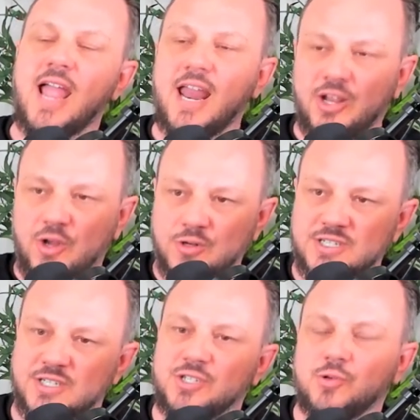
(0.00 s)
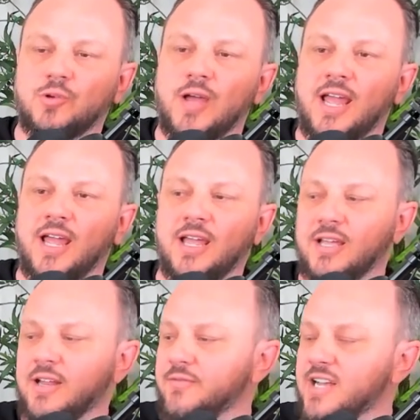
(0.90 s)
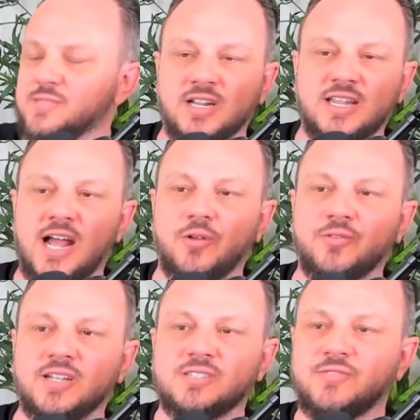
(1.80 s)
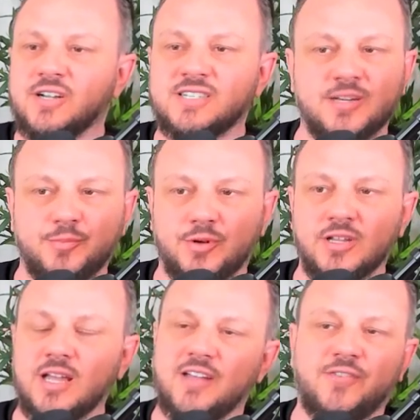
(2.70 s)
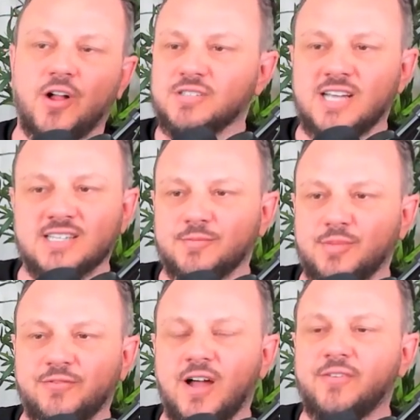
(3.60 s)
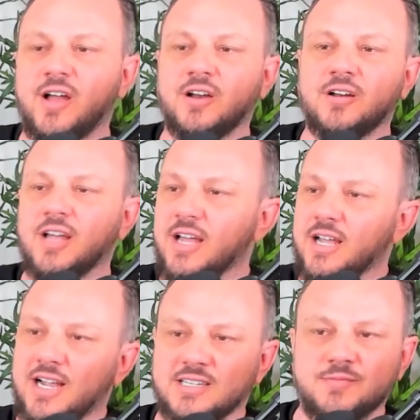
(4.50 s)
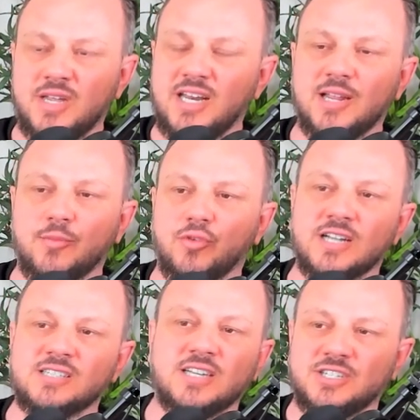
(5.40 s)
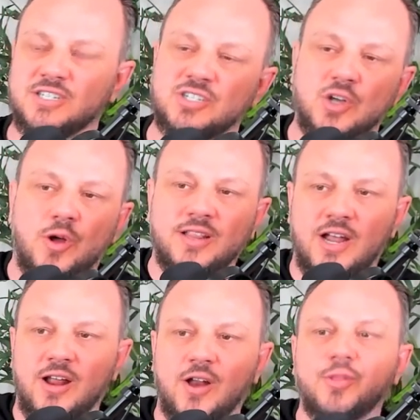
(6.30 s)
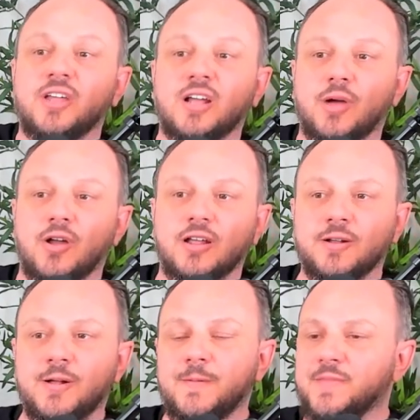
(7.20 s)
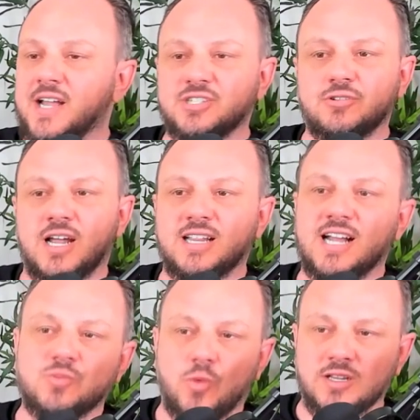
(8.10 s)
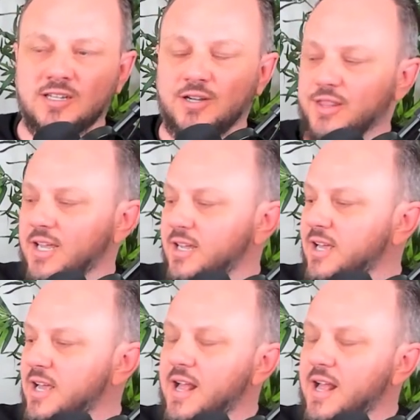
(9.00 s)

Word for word: and it goes into a investment account that's very simple. It follows the S&P 500, it's medium risk and it's just going there and I don't think about it. That's great. That's one little thing.